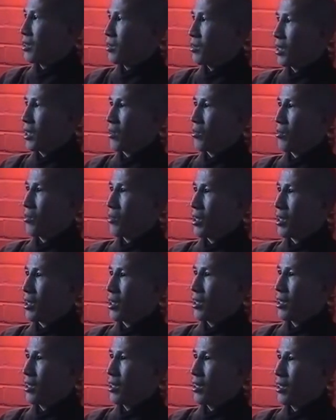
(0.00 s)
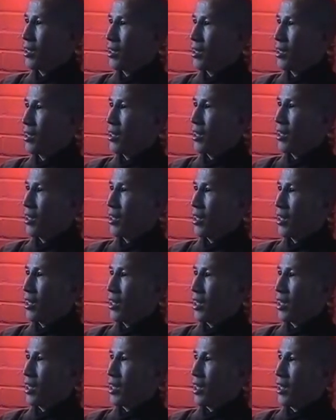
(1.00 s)
similar to that face,
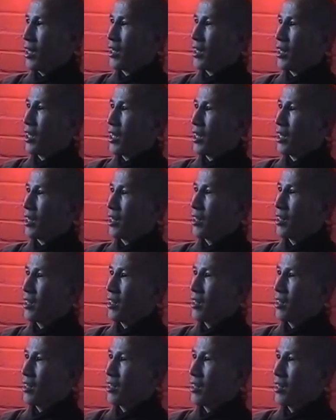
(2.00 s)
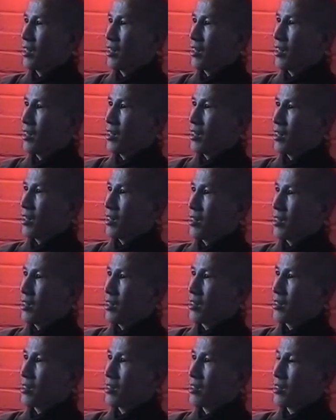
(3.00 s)
and then
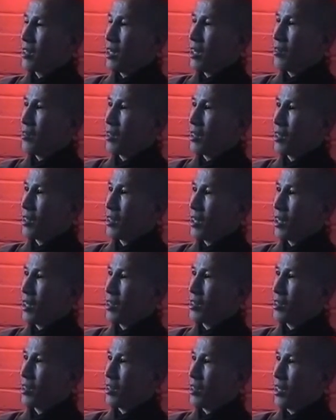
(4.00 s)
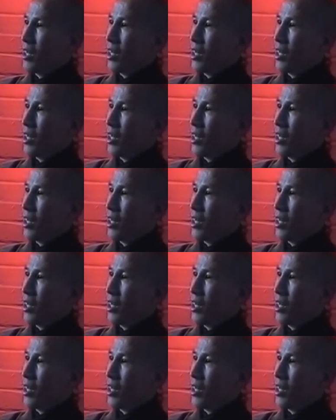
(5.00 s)
the 7